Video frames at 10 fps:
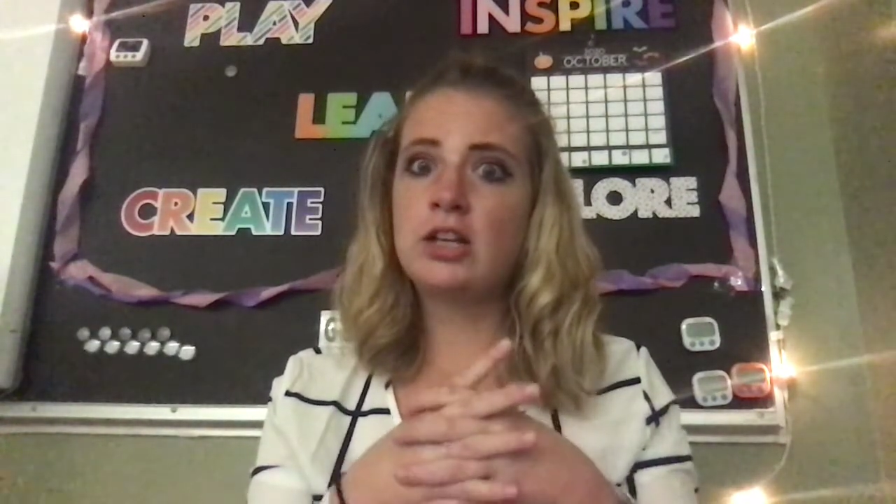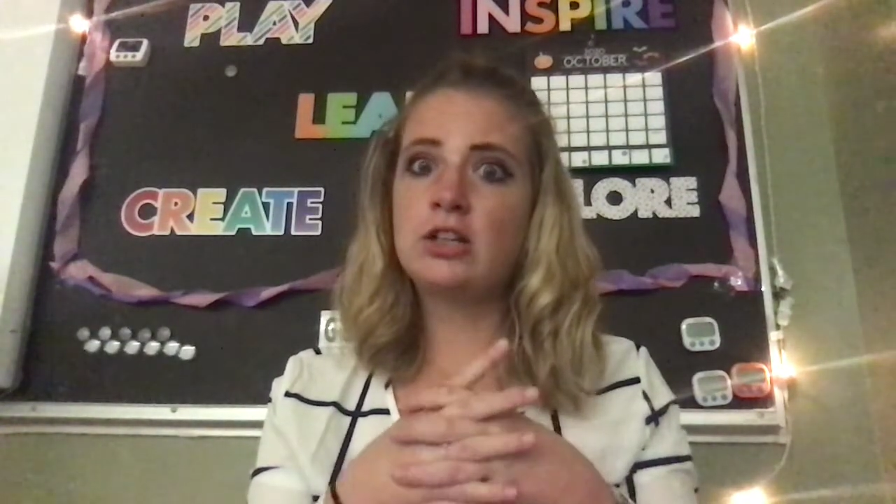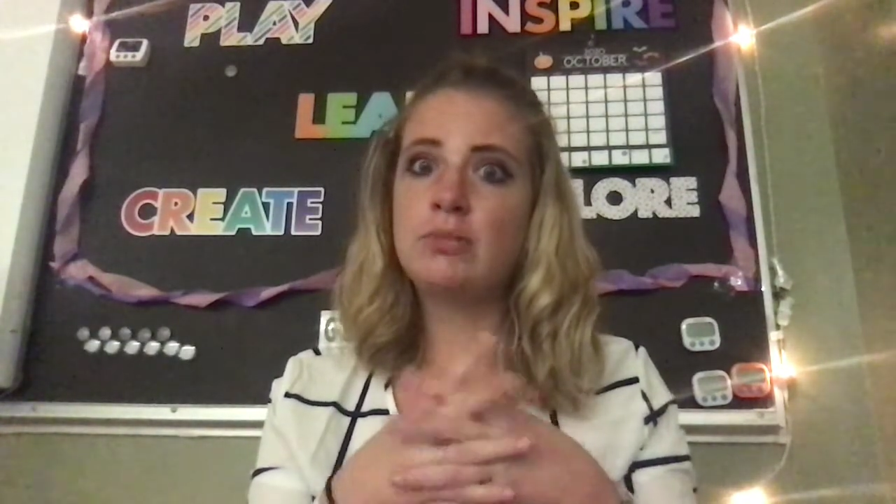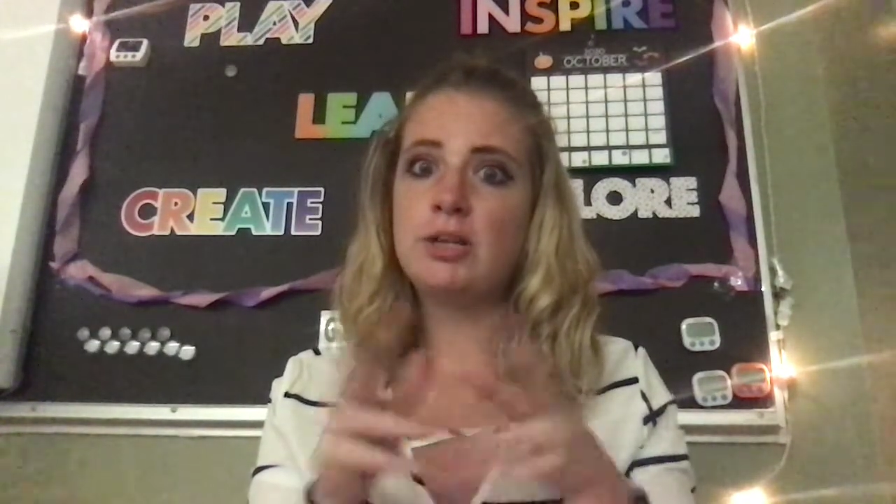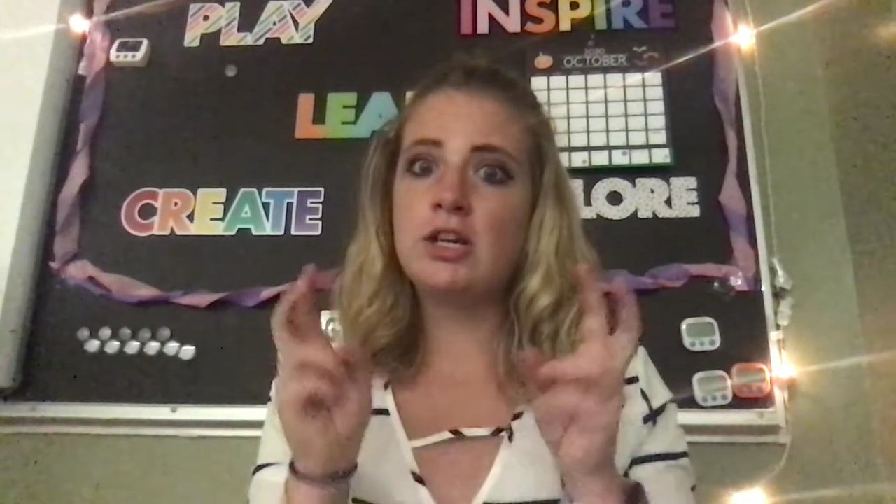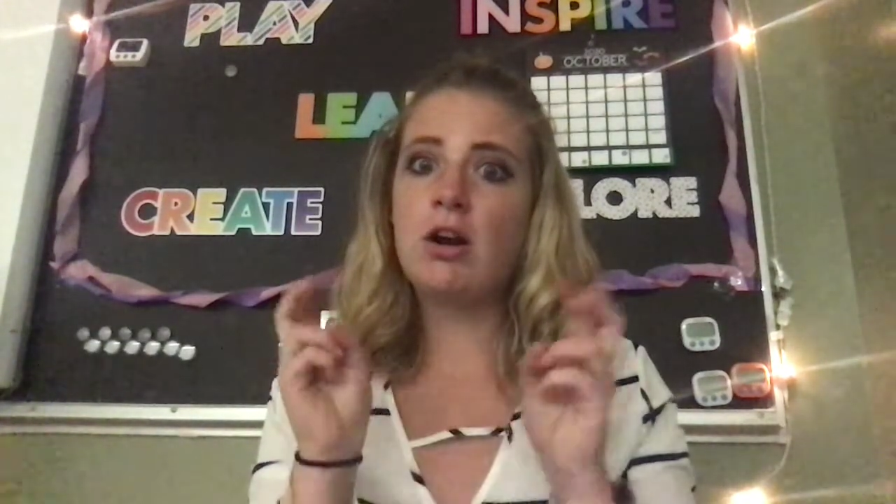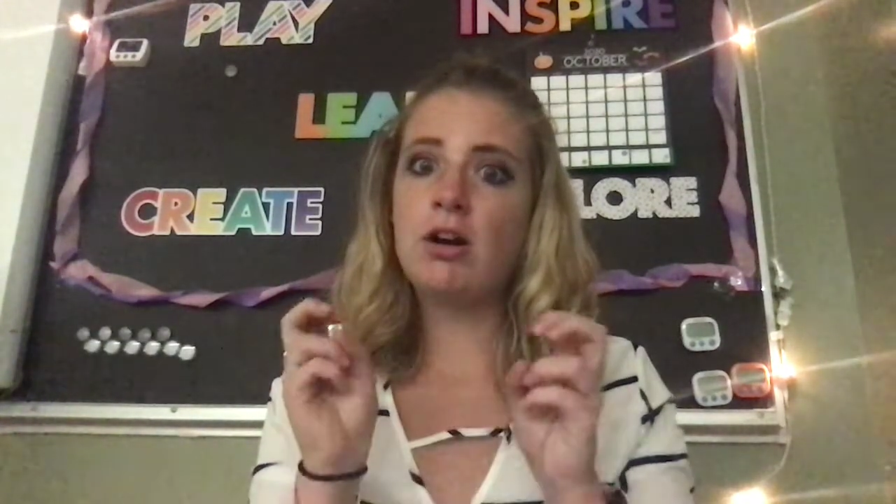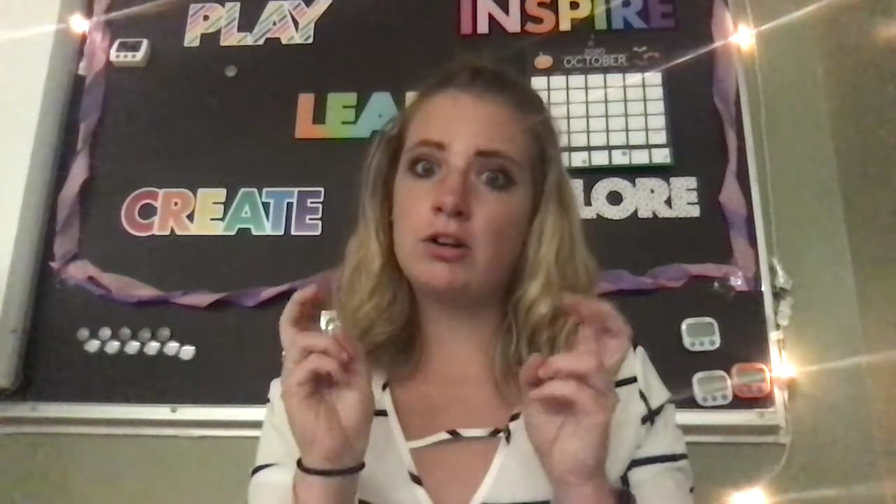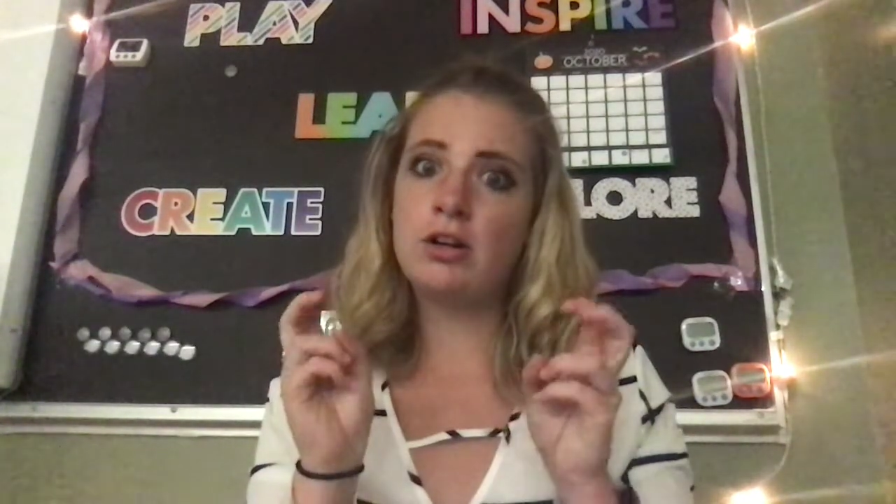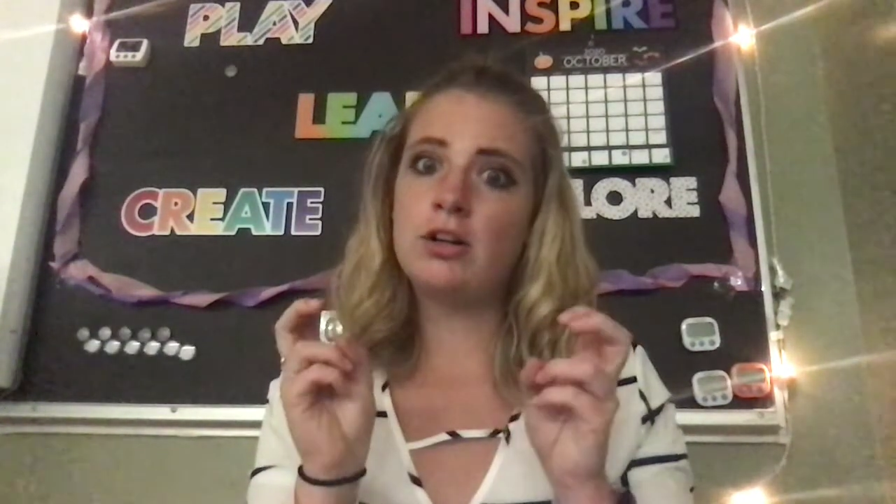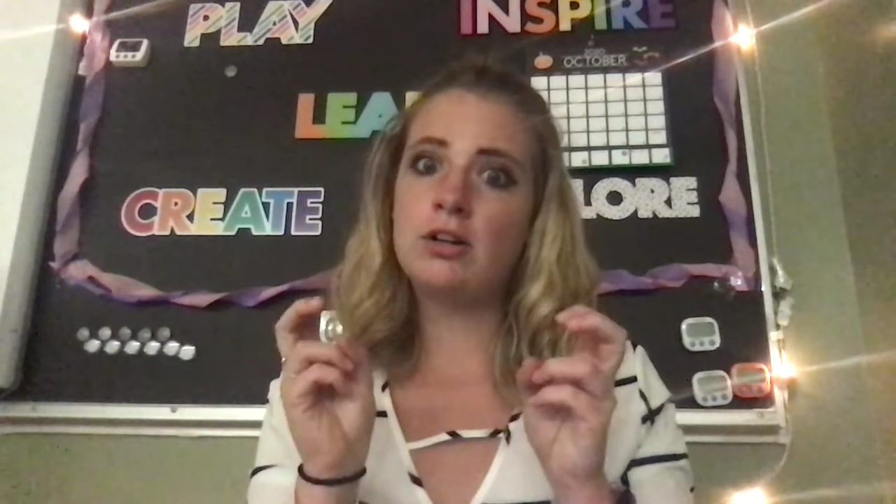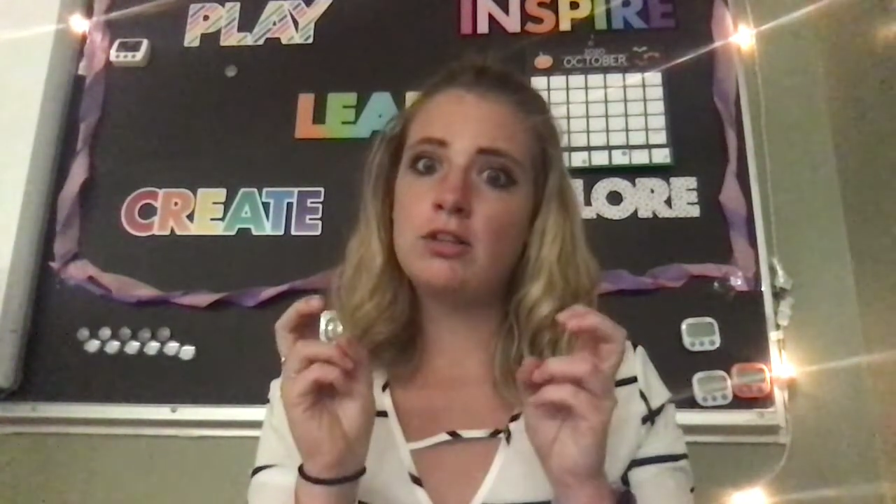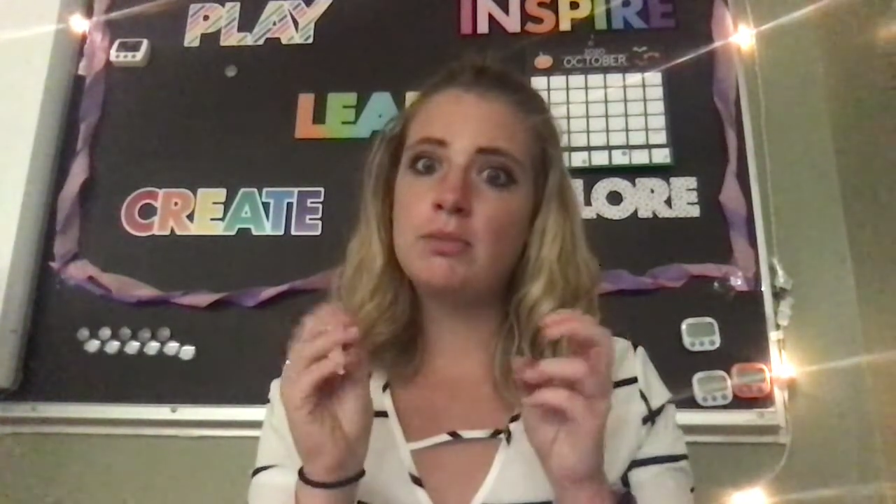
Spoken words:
could be on Earth,